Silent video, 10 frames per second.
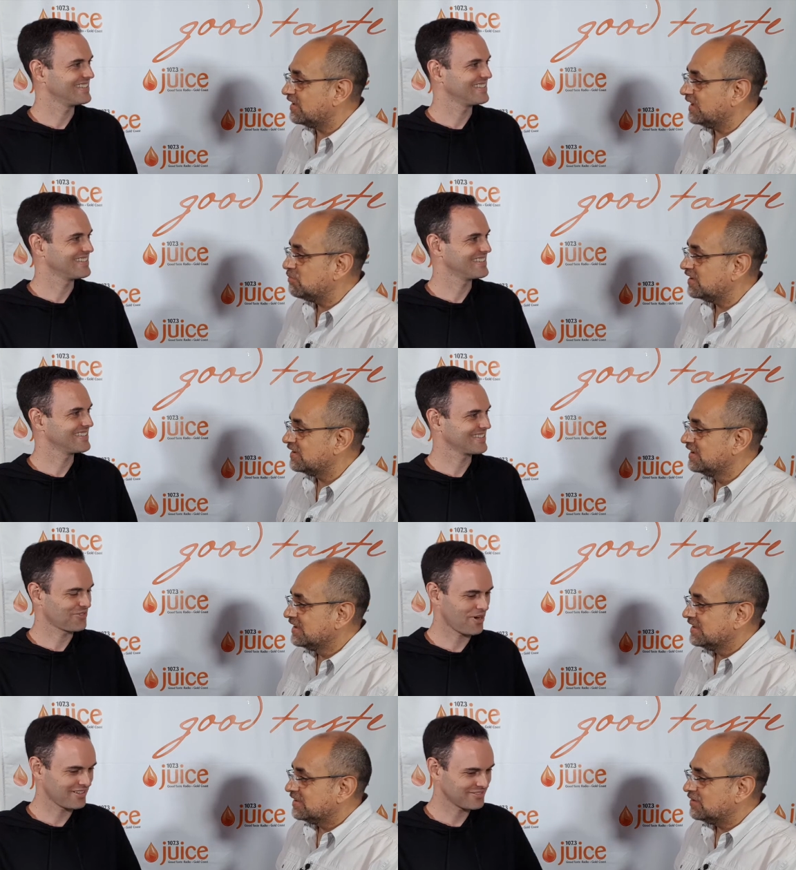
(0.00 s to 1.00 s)
Speaker 1: Unlimited,
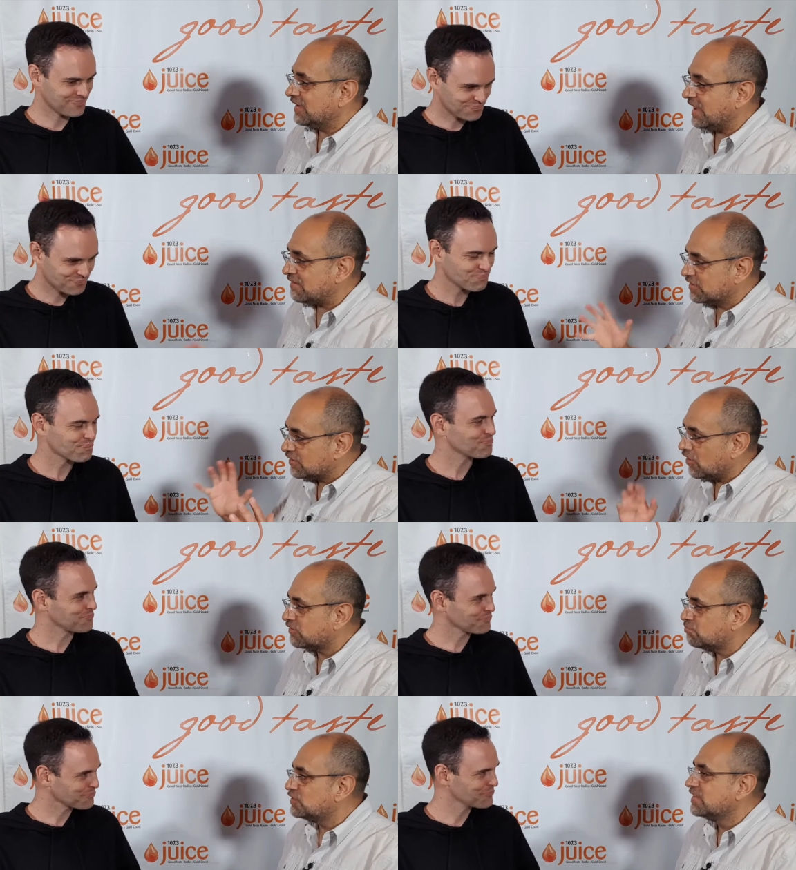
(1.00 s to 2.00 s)
right. who love the
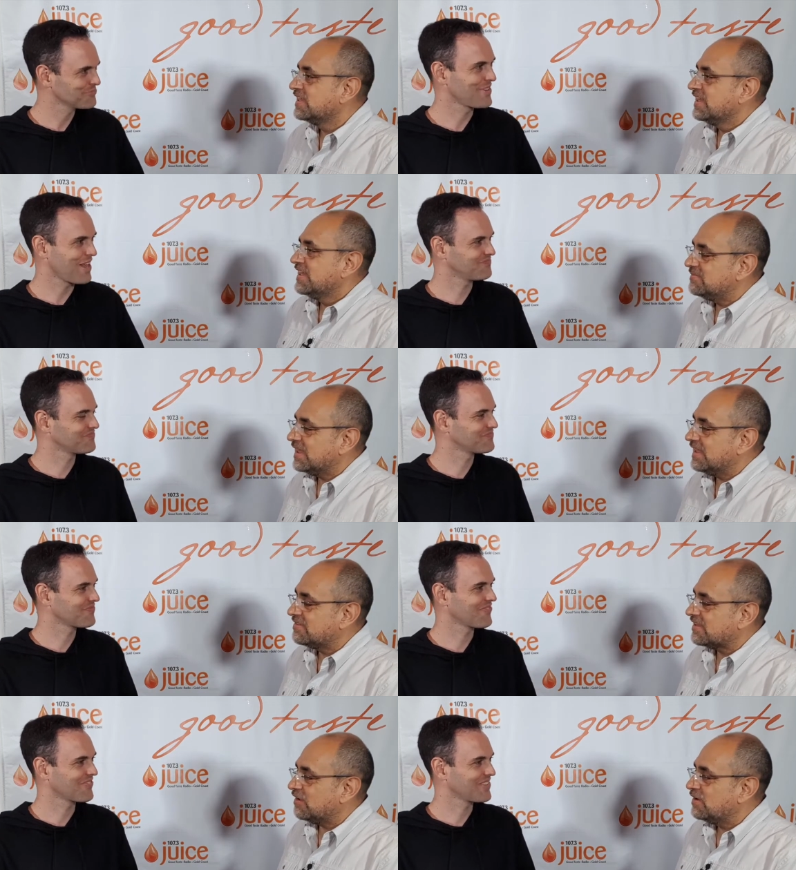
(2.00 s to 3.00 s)
gospel. Yep. And
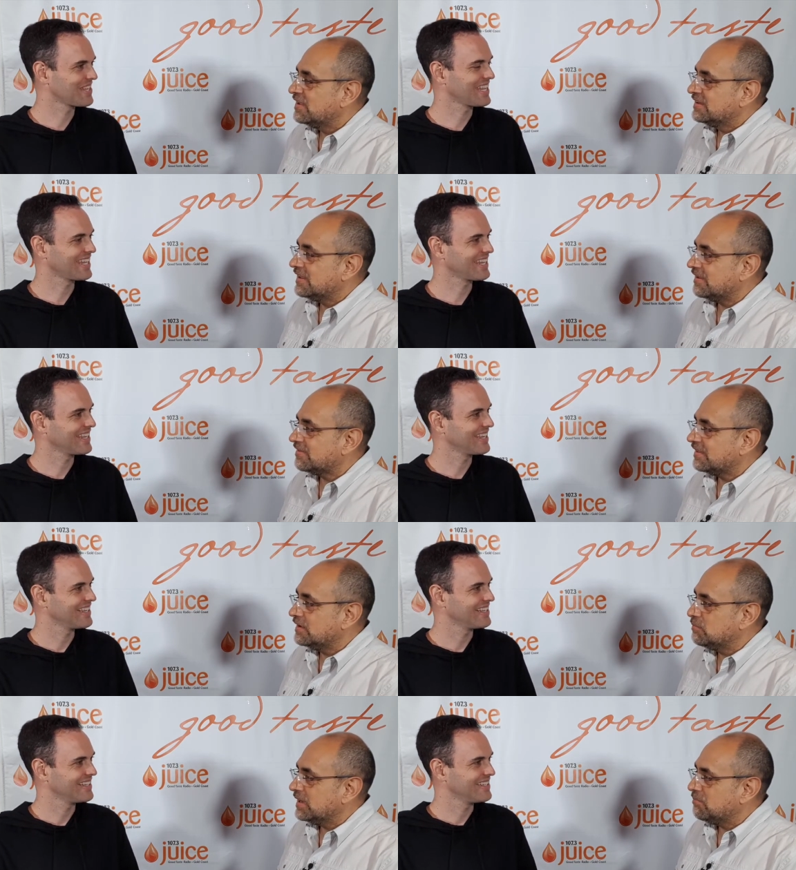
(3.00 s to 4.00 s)
so tell us a
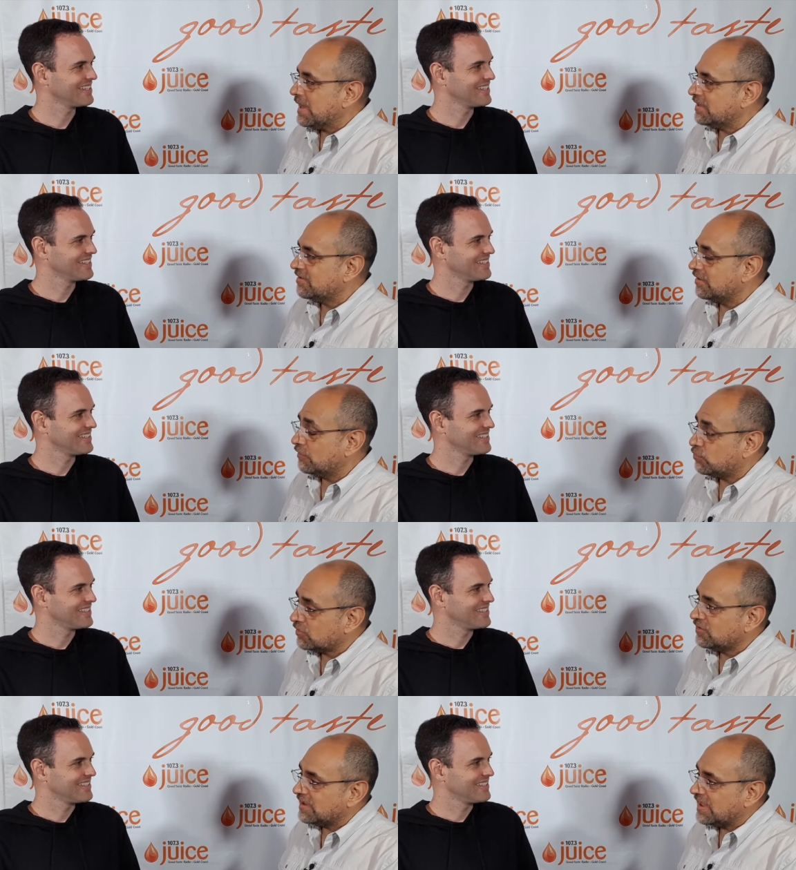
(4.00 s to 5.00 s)
little bit about yourself.
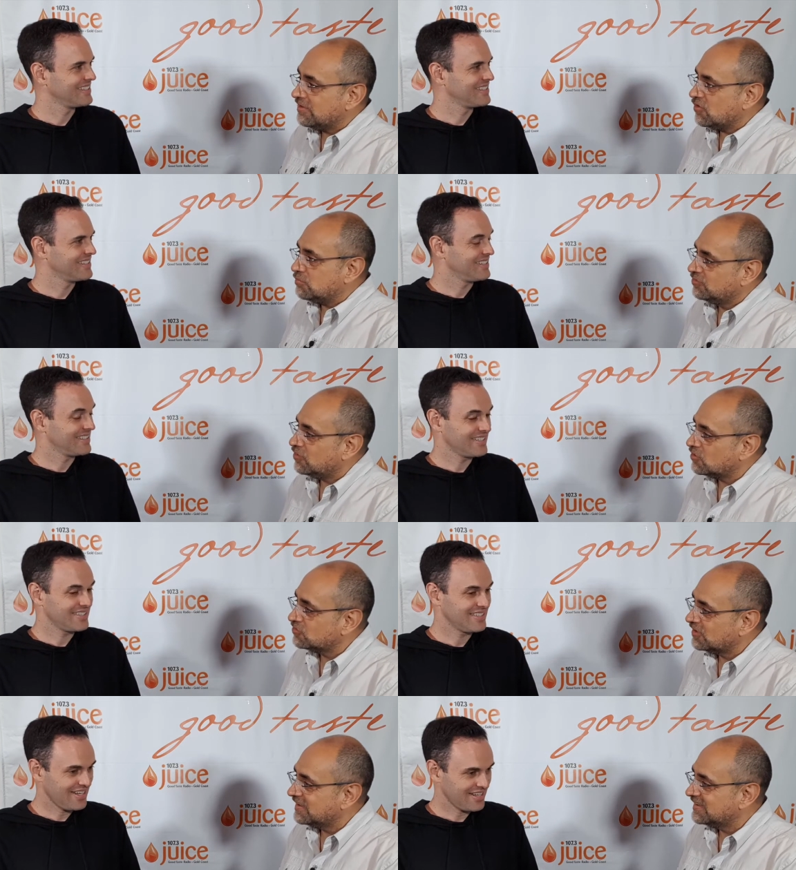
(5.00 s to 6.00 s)
What's your day job,
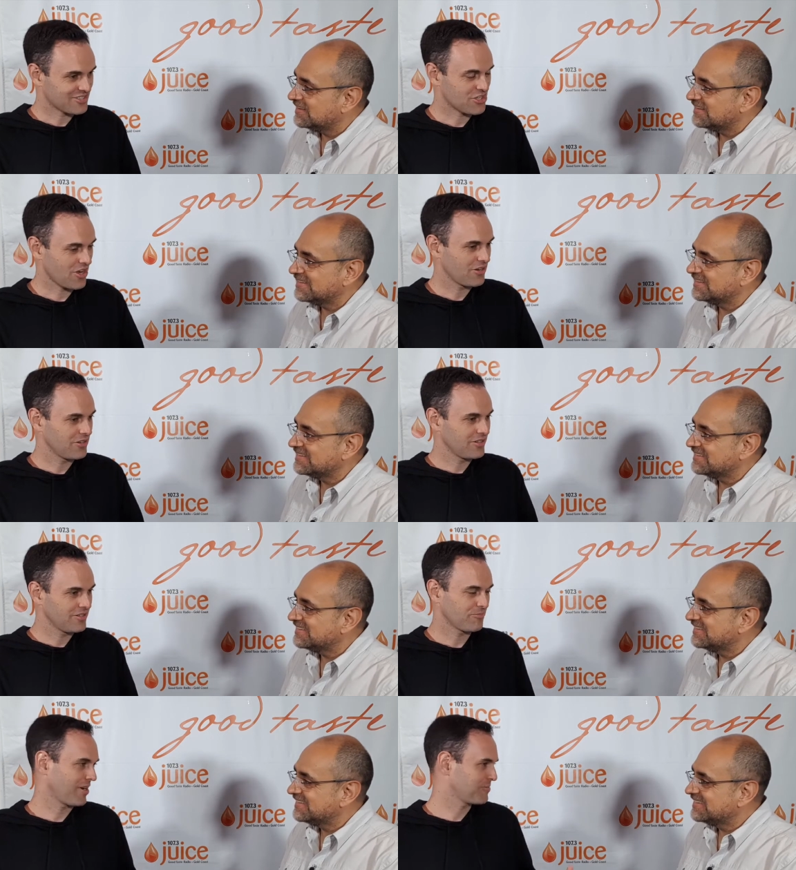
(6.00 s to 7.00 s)
Josh?
Speaker 2: Yeah, so
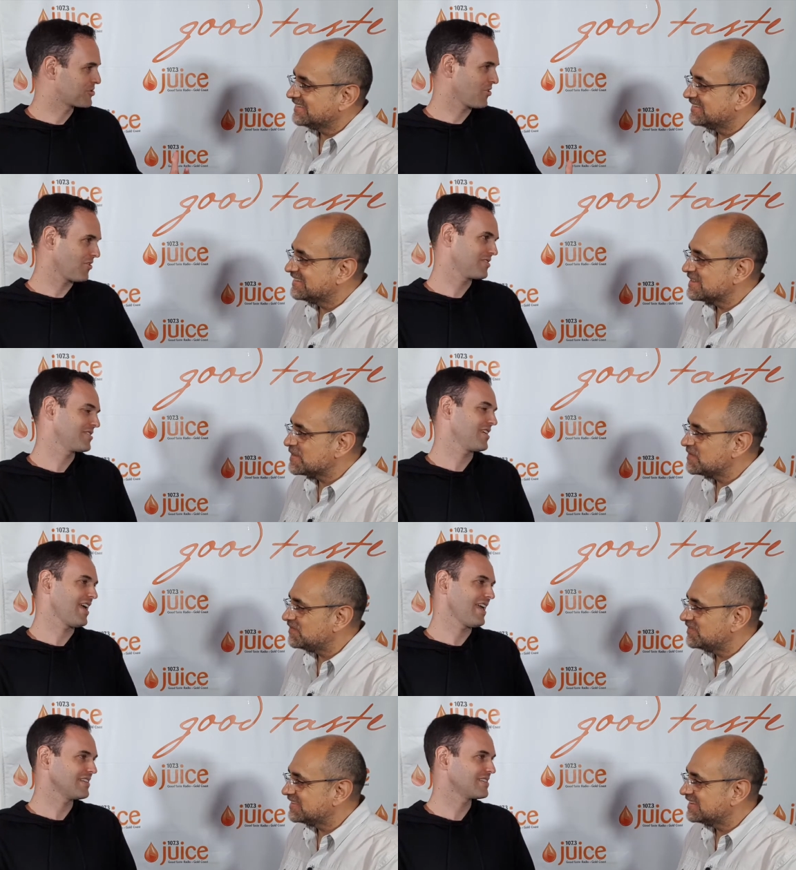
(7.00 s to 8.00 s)
my name's Josh
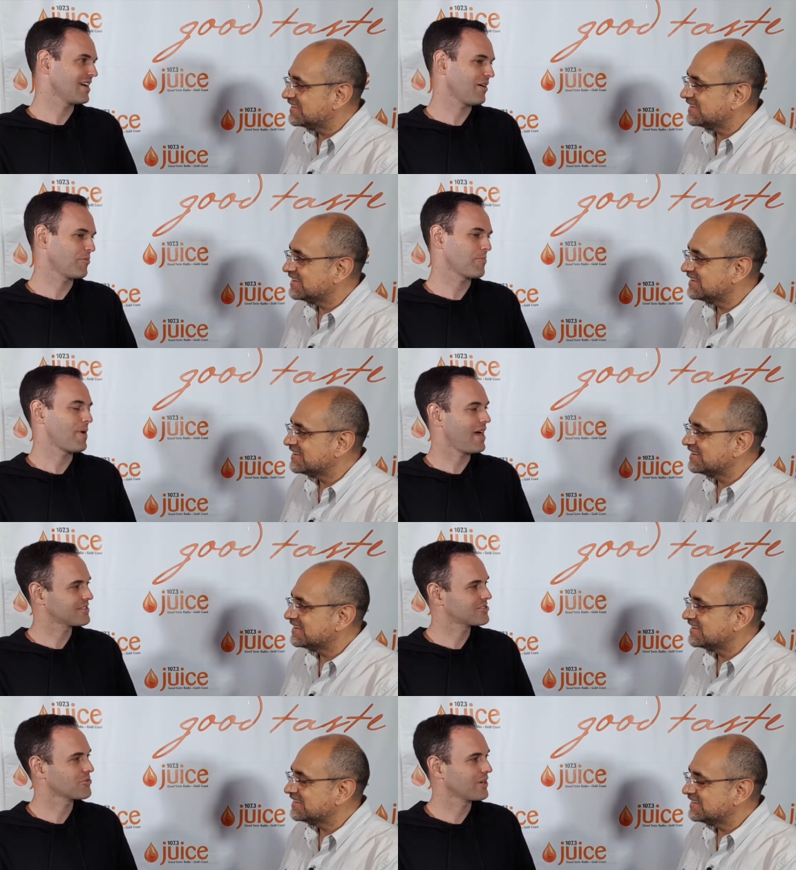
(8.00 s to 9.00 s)
and uh, I'm a
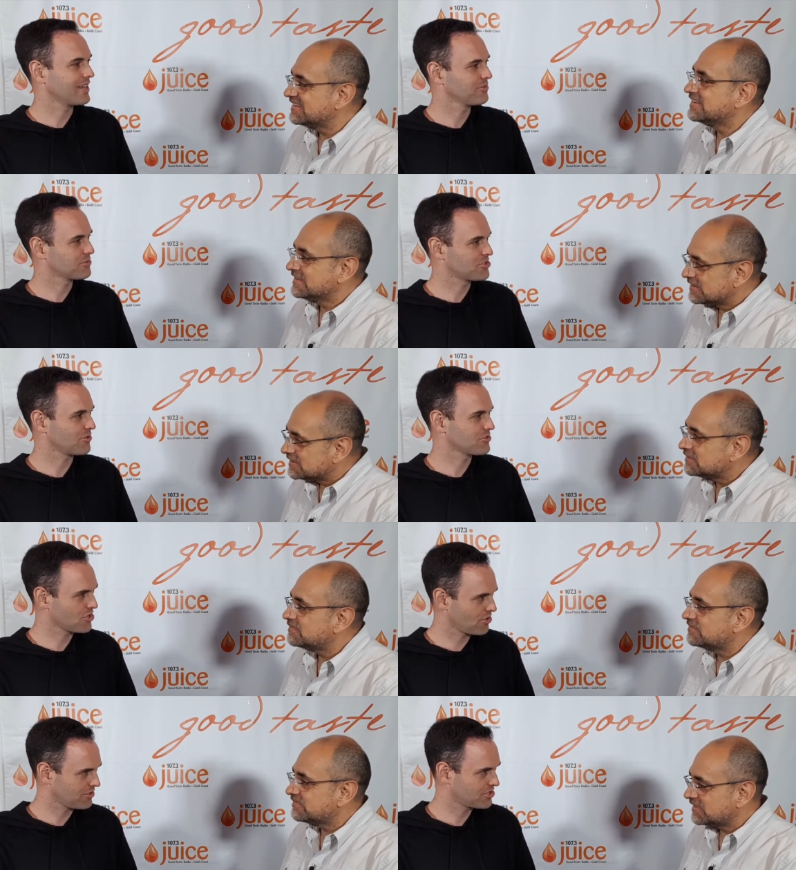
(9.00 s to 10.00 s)
pastor at Hillsong
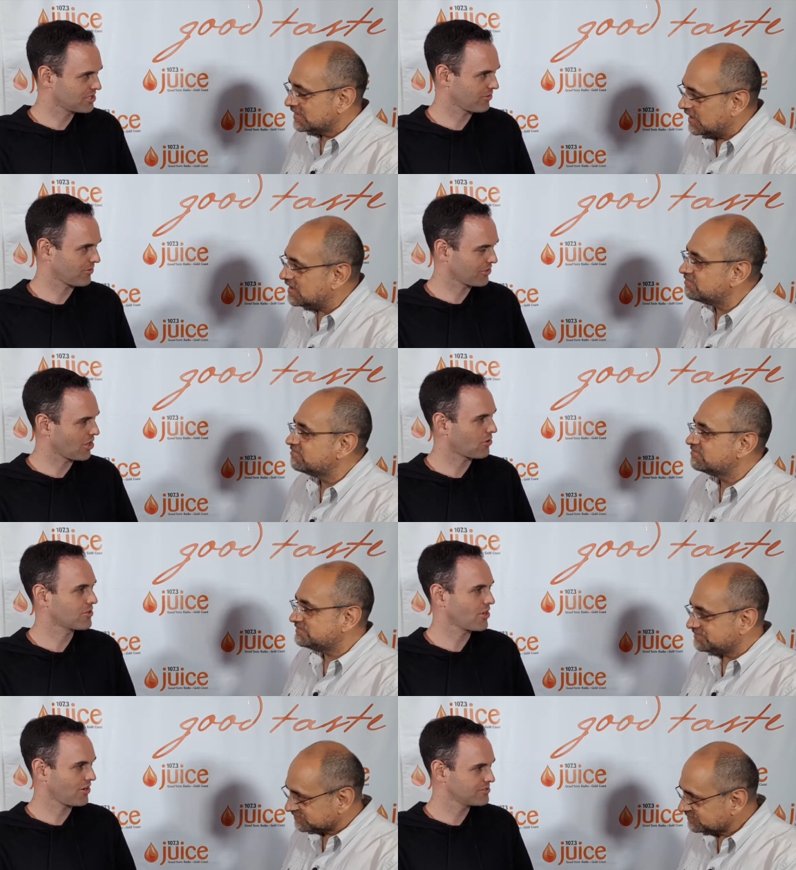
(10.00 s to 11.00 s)
Church here yep. on the
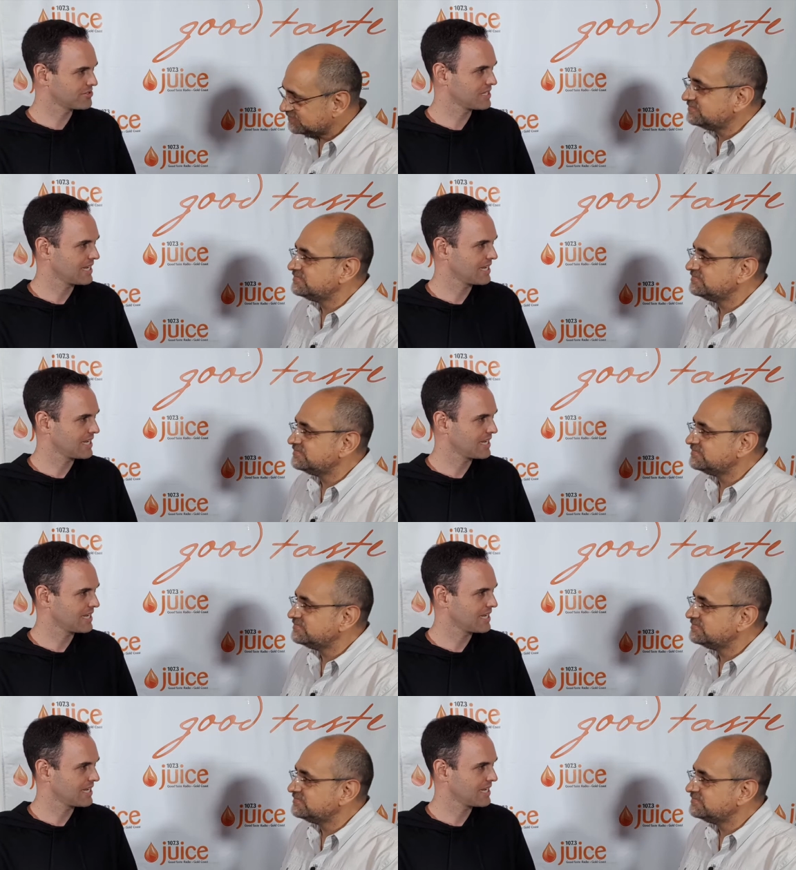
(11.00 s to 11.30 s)
Gold Coast.